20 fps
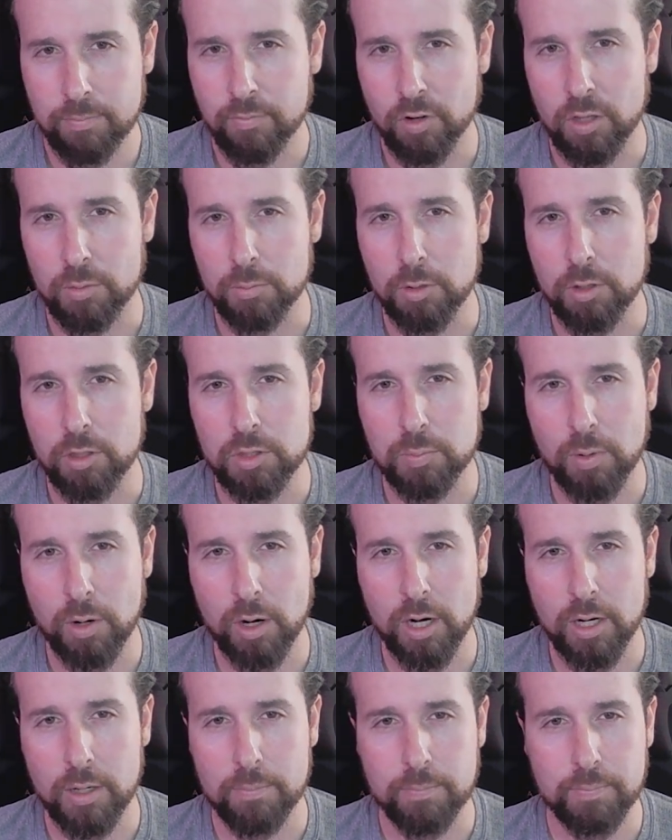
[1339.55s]
For the most
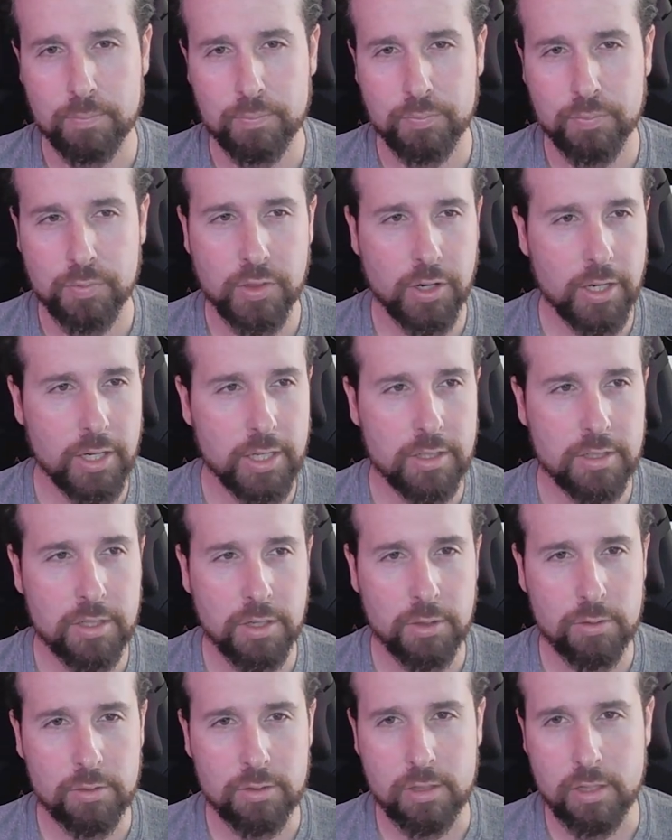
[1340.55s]
part, 32
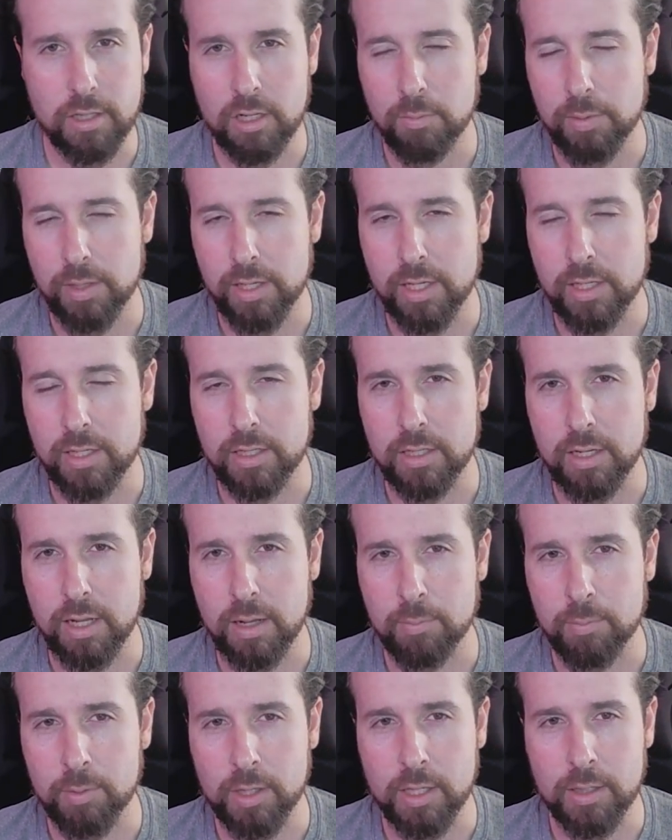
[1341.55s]
is going to be a good
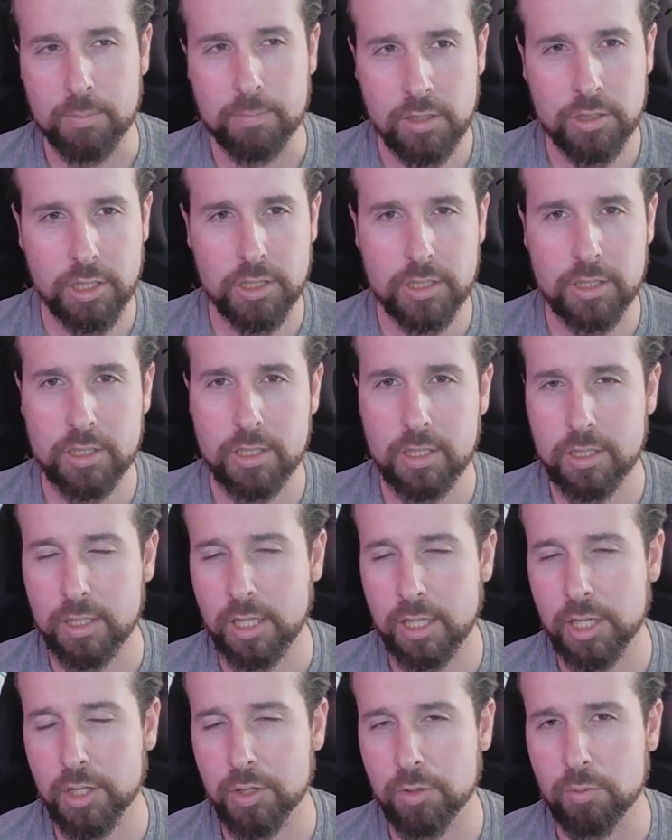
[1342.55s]
number. Just going to
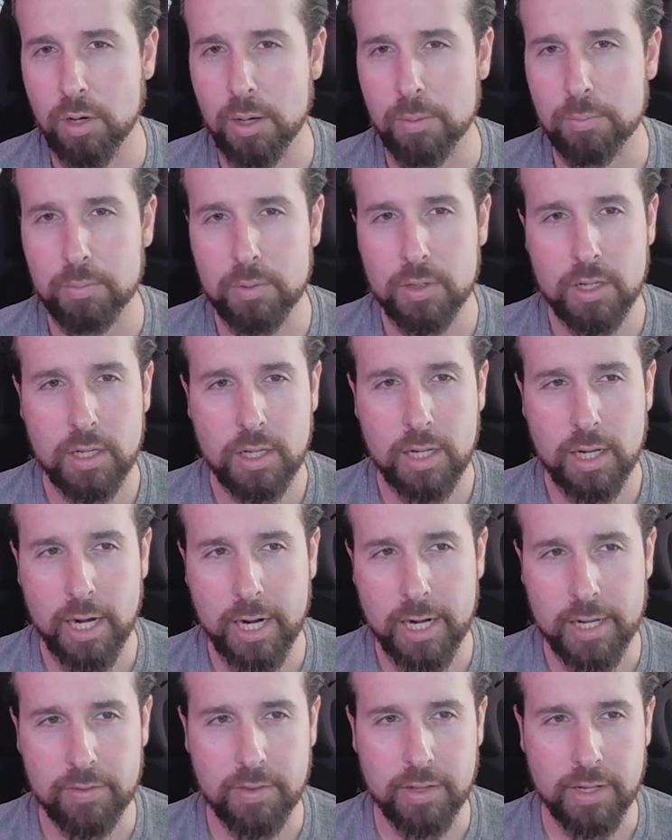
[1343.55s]
queue up
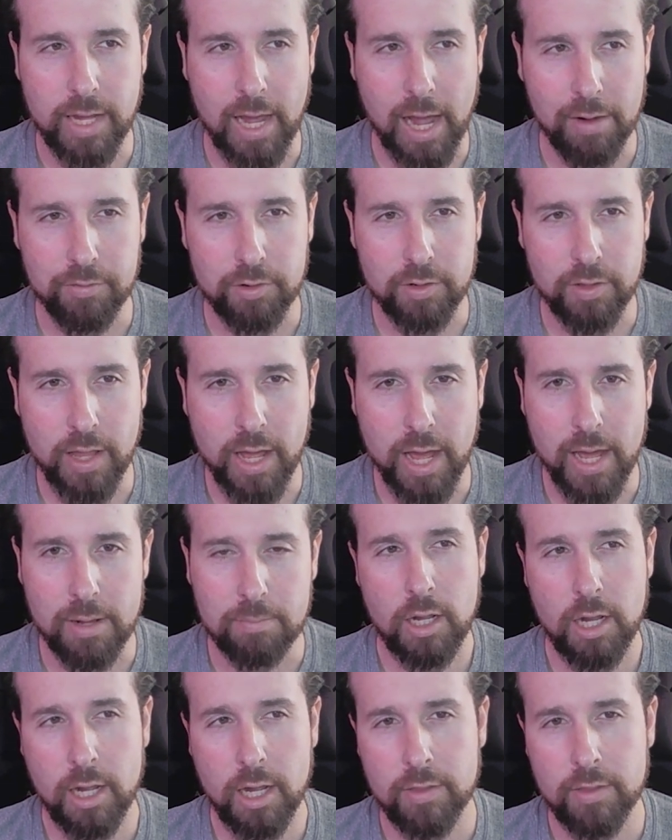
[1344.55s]
anything after that.
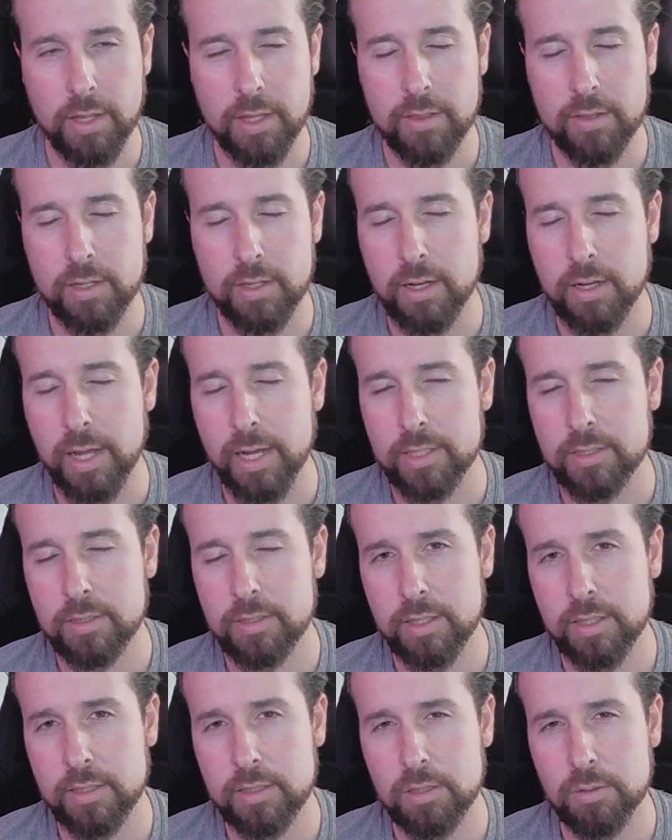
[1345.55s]
And then the next
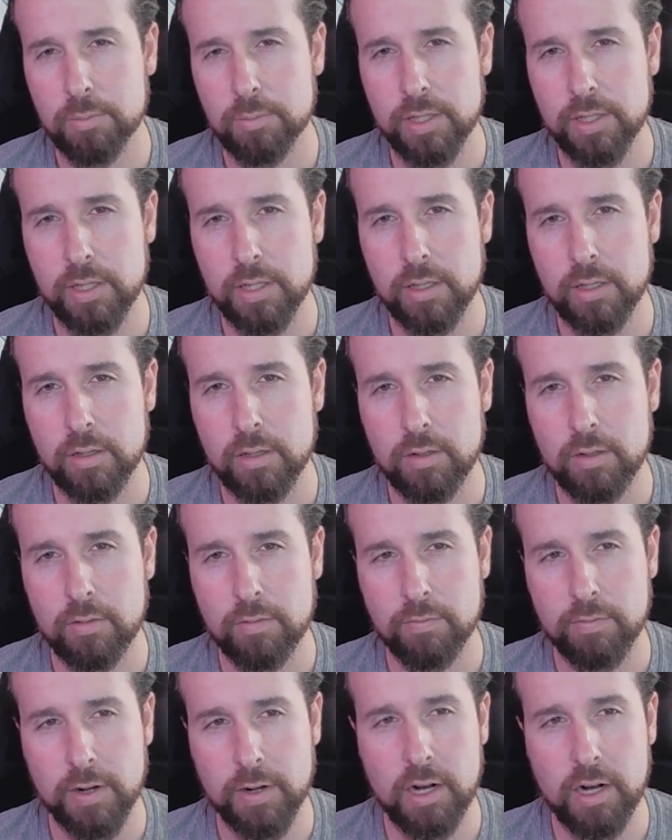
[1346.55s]
thing to be
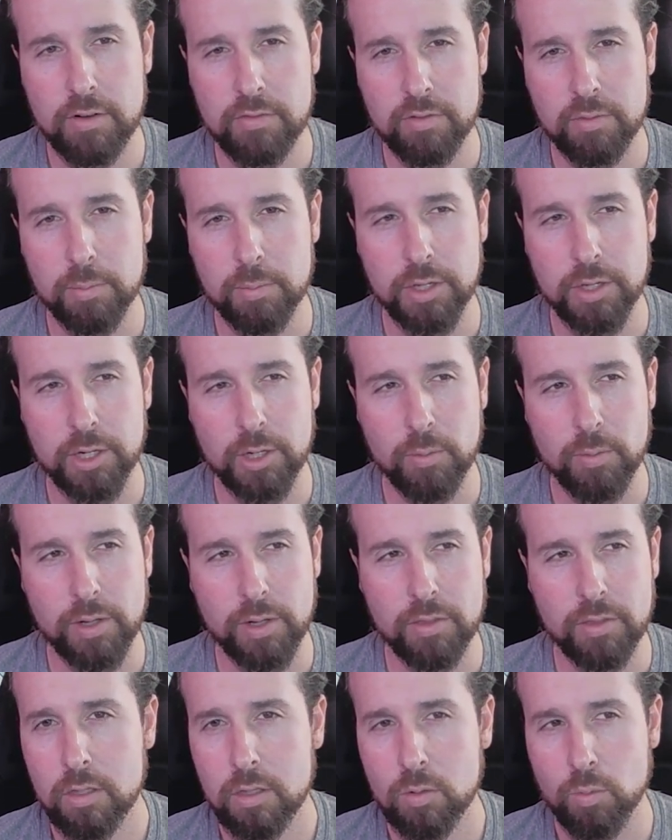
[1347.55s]
very familiar
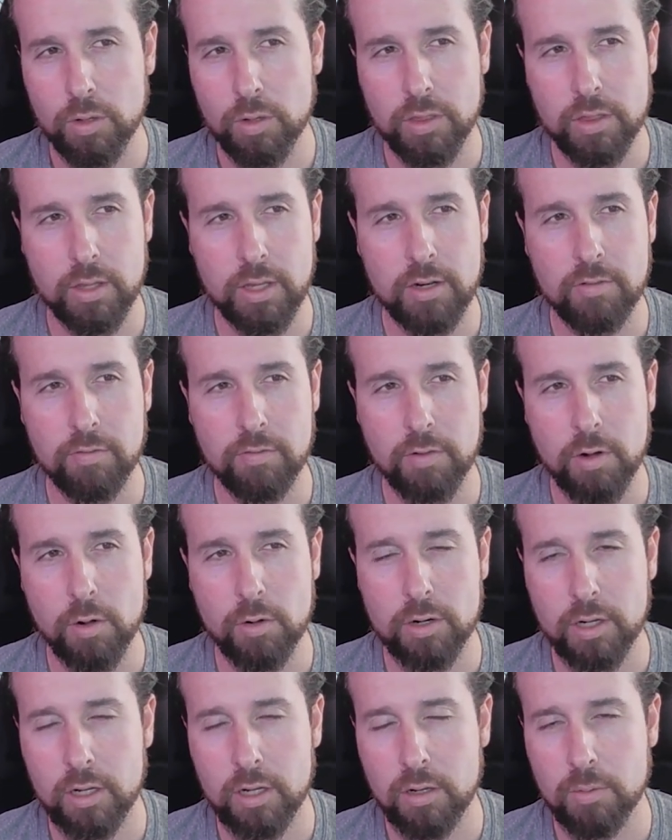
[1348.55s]
with
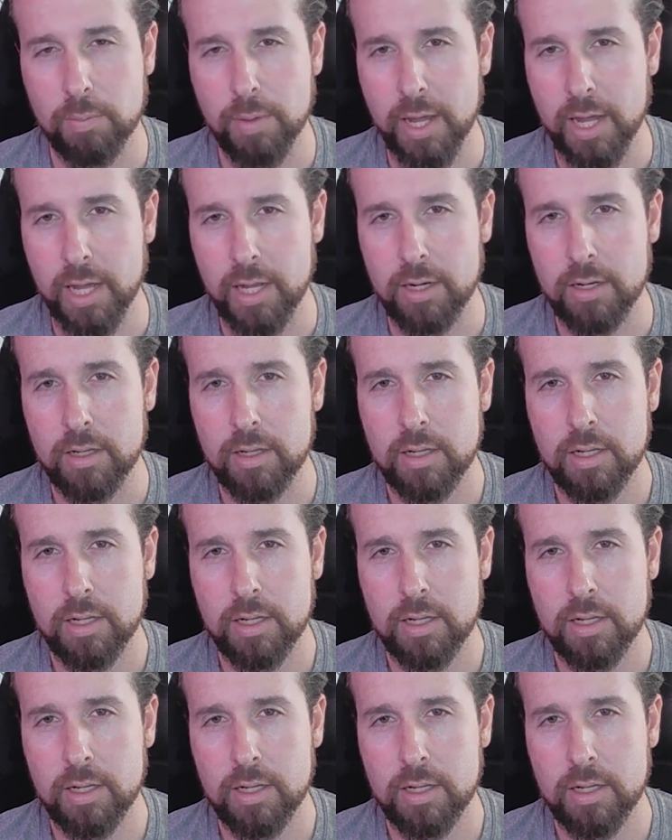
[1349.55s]
invoke command